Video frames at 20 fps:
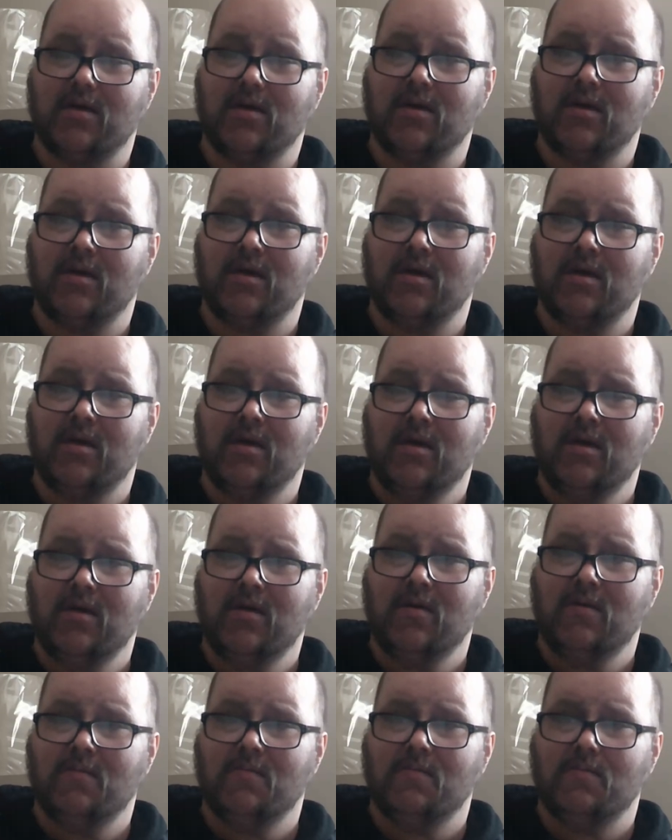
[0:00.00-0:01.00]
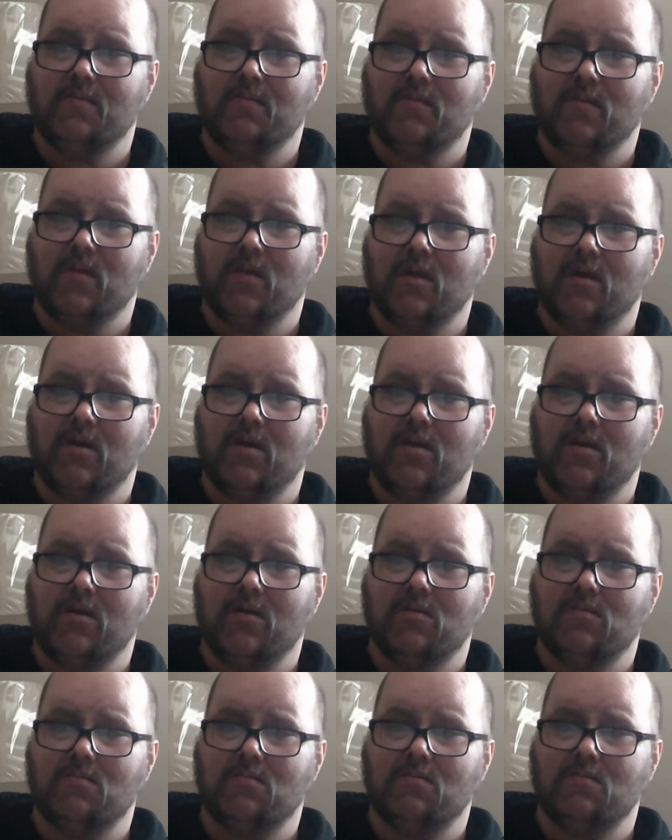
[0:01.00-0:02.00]

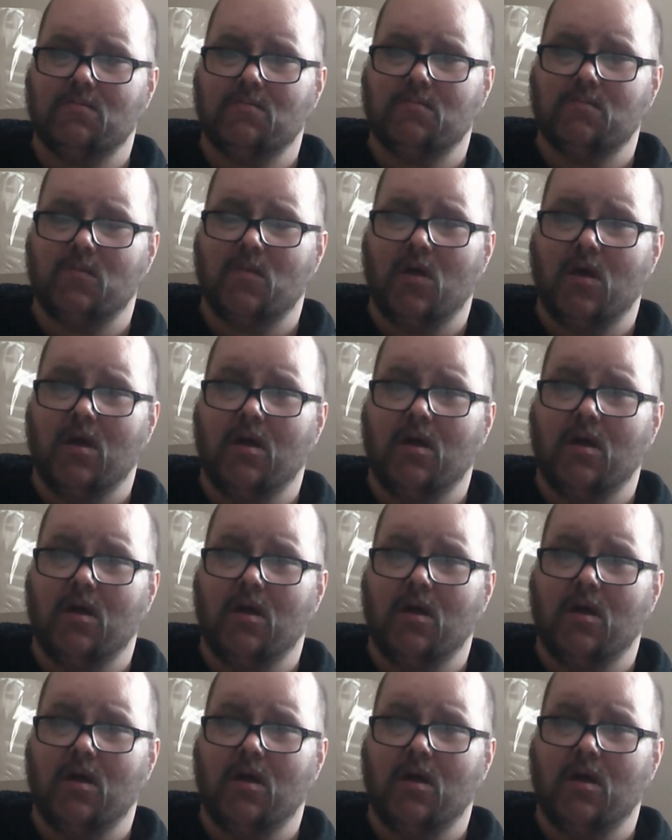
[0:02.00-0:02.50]
No one is speaking in this clip.